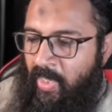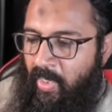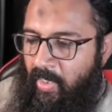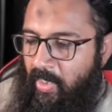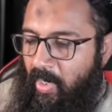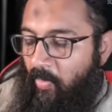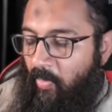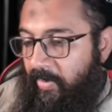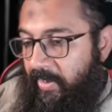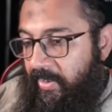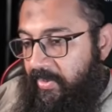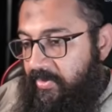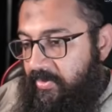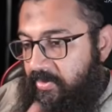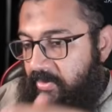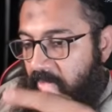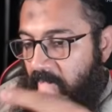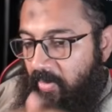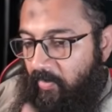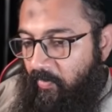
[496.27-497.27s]
Now it's
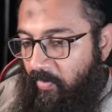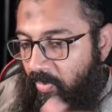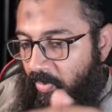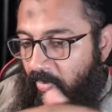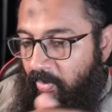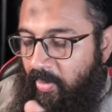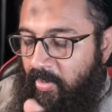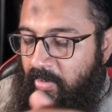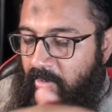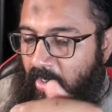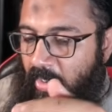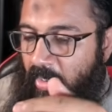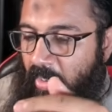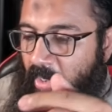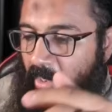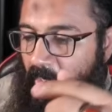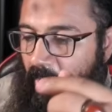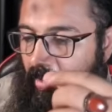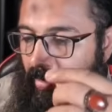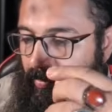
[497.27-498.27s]
reviewing
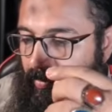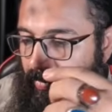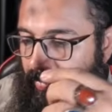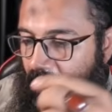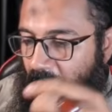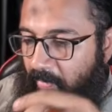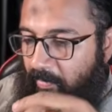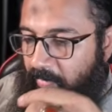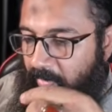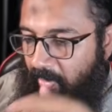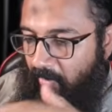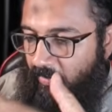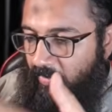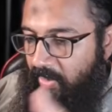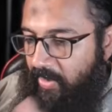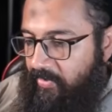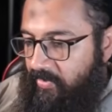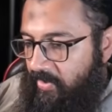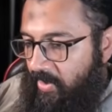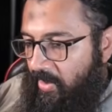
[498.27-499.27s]
the
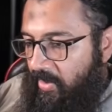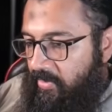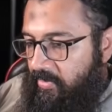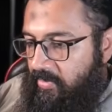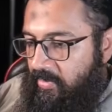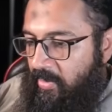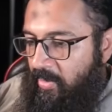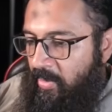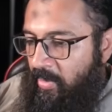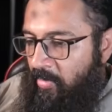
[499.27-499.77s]
previous things,